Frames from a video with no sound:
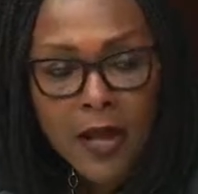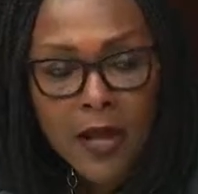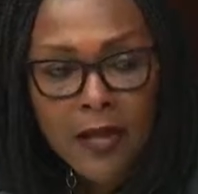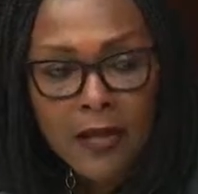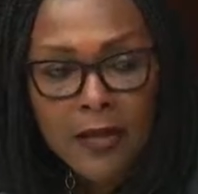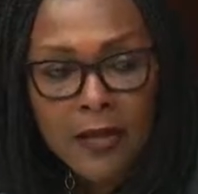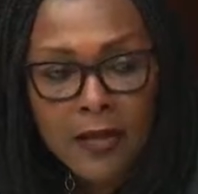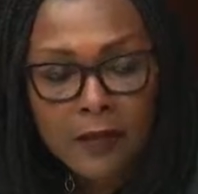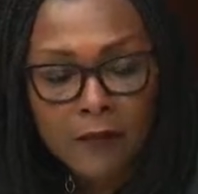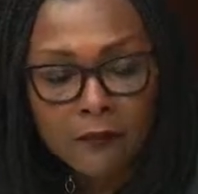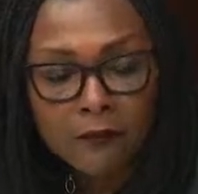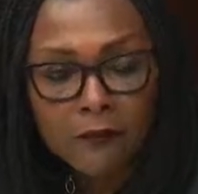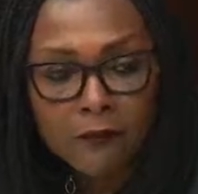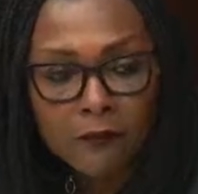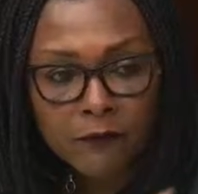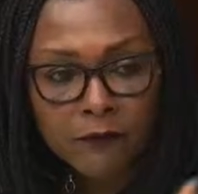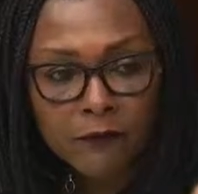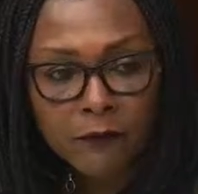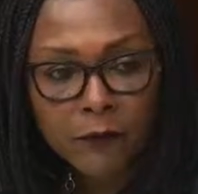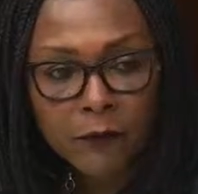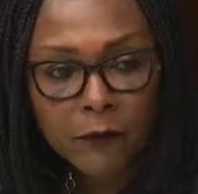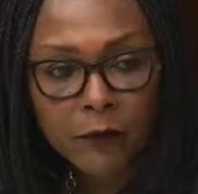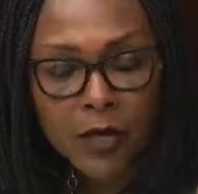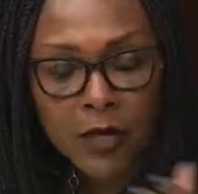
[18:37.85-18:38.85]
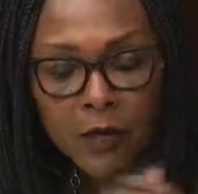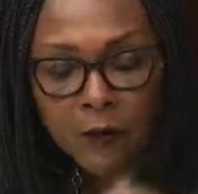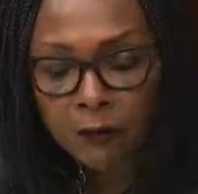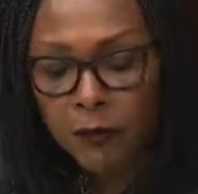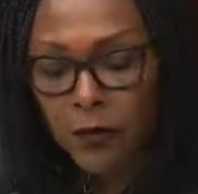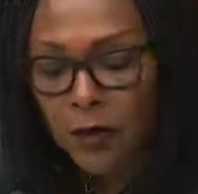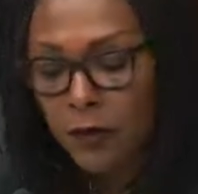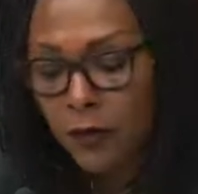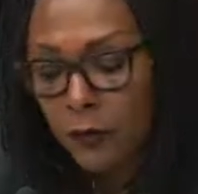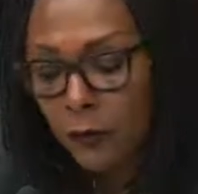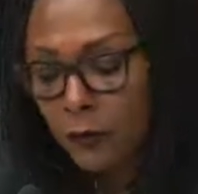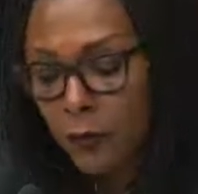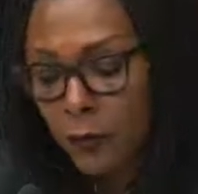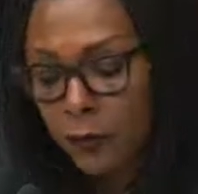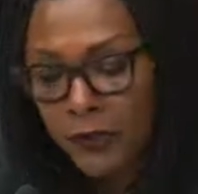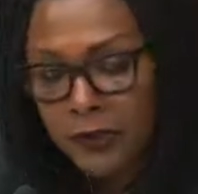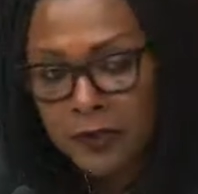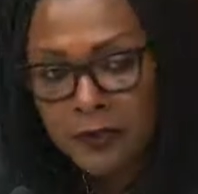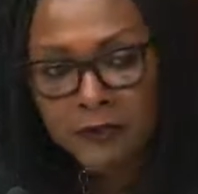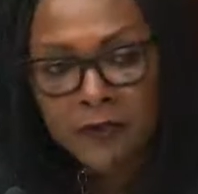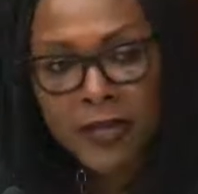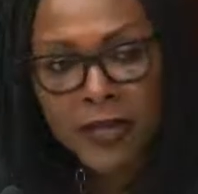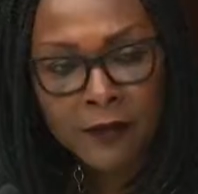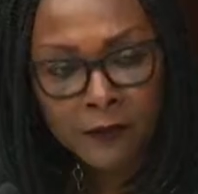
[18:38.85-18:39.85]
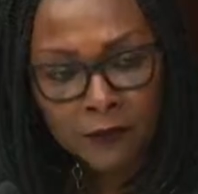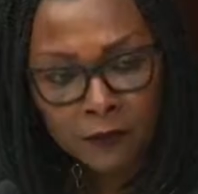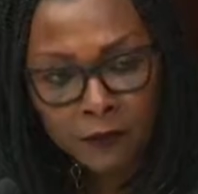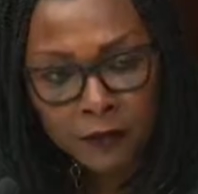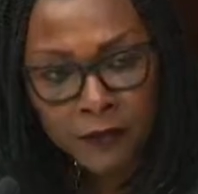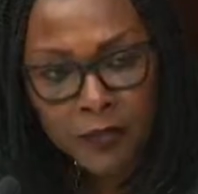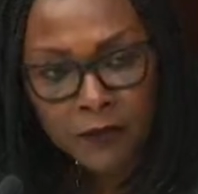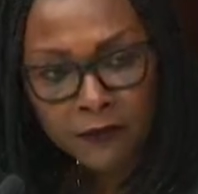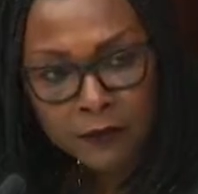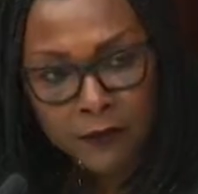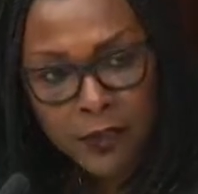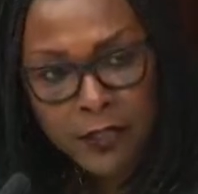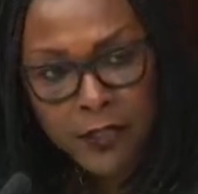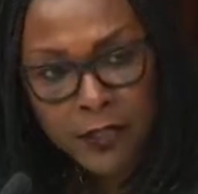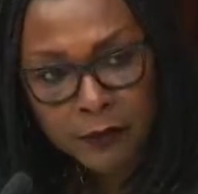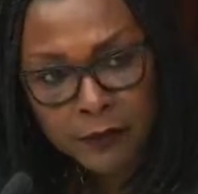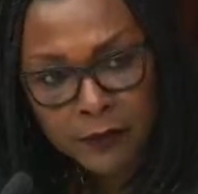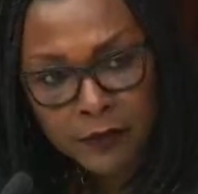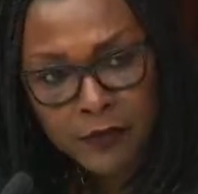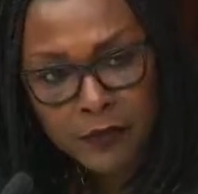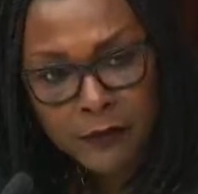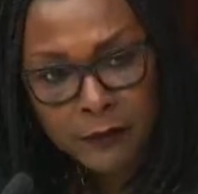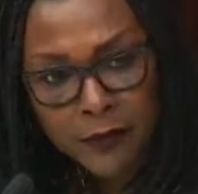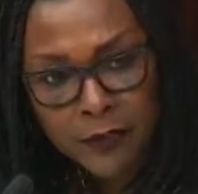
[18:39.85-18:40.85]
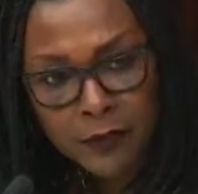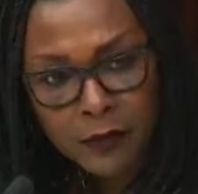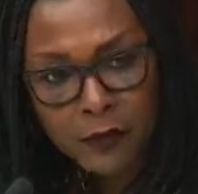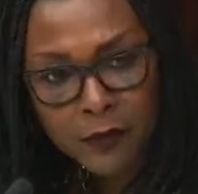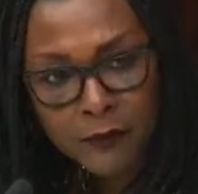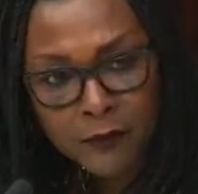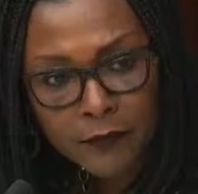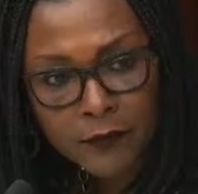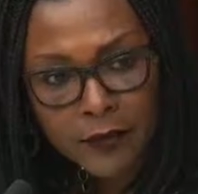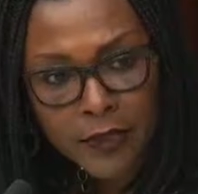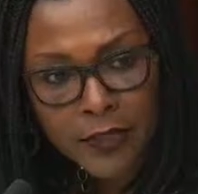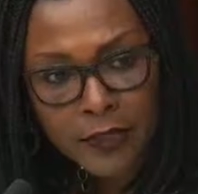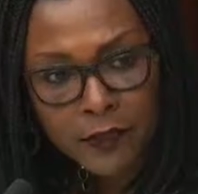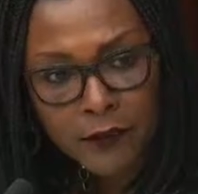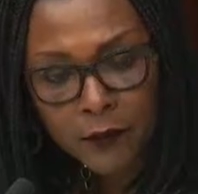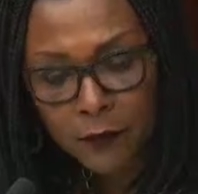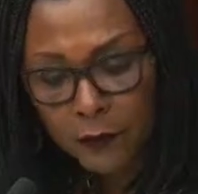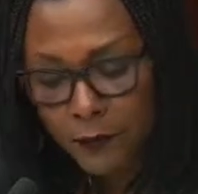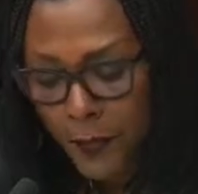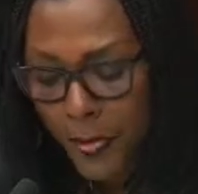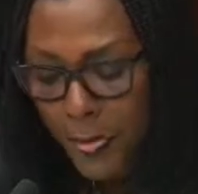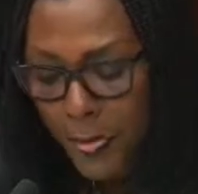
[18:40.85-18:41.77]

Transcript: and for Representative Cantrell for carrying this bill. Thank you.